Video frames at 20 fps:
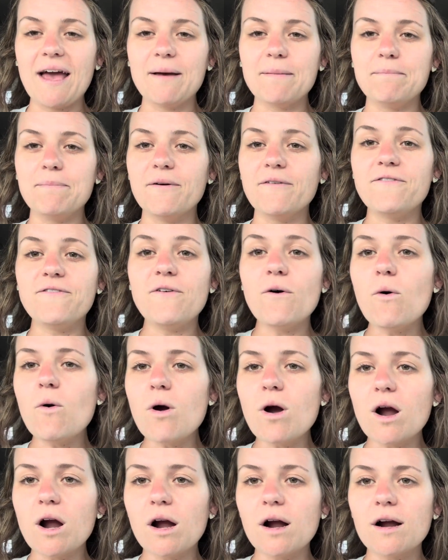
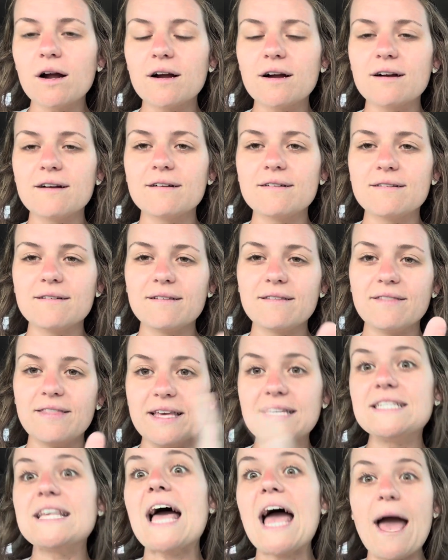Before
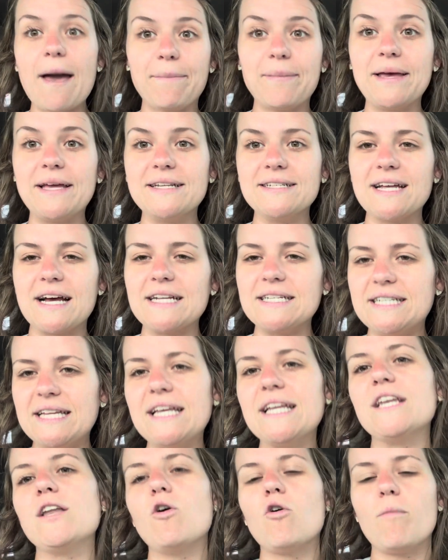this happened, I
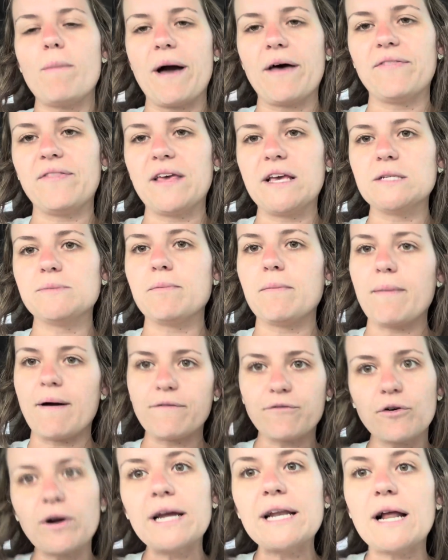didn't know about this, but my
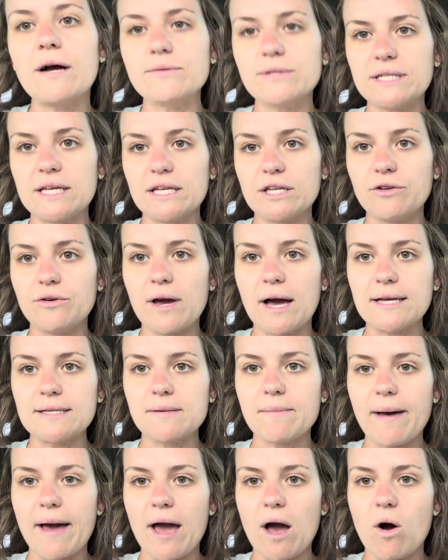friend I was telling you guys
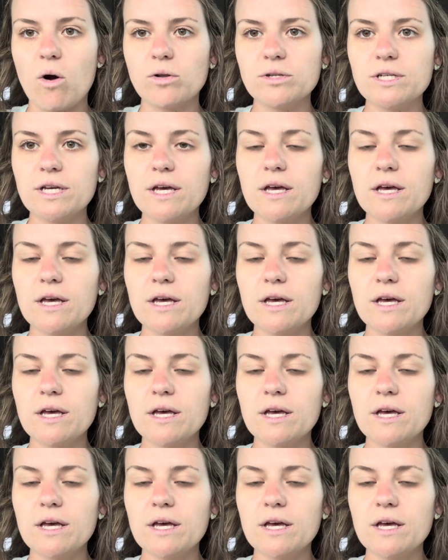about,